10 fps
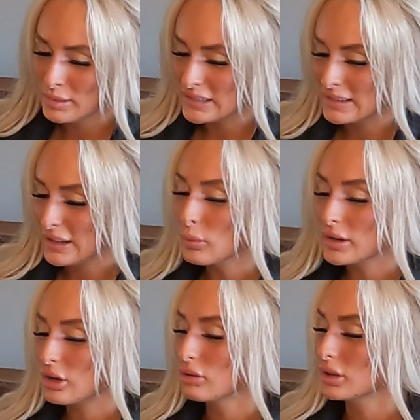but they didn't want
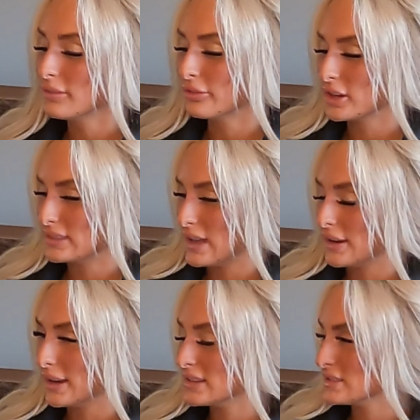to go look for it that
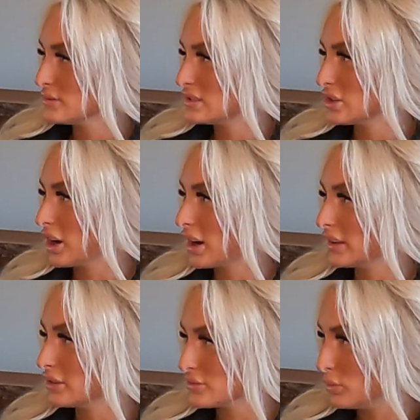night because it was dark and
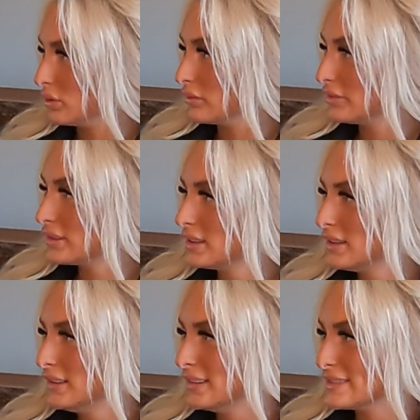there's wolves.
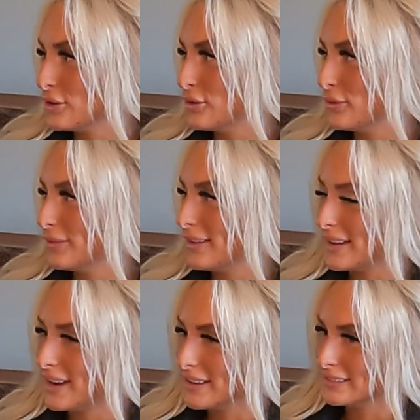So I
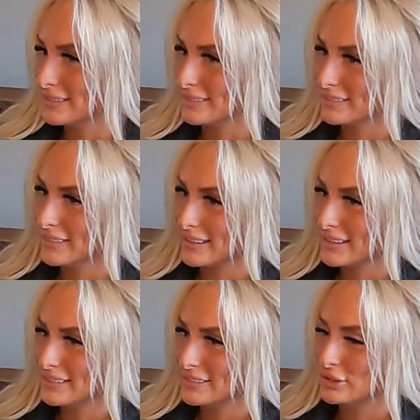had to,
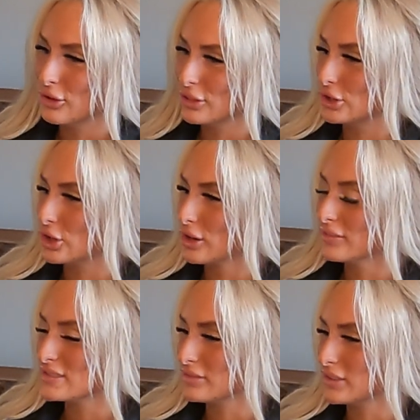like, you know, the
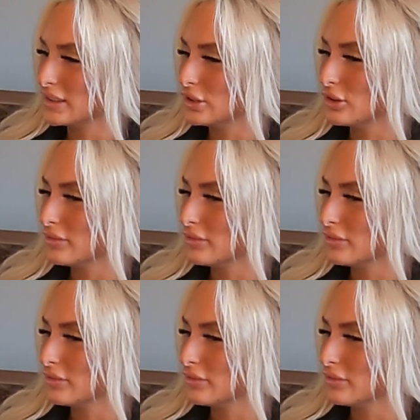nerves of, like, you know,